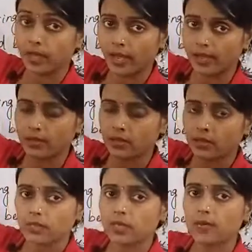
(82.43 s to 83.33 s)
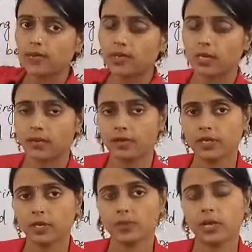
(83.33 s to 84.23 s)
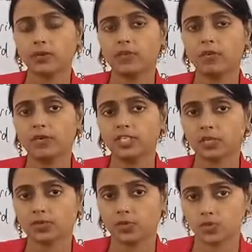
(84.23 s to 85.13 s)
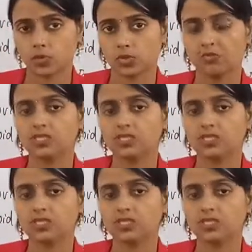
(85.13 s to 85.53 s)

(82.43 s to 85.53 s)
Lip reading: and they were having a wonderful piece of news.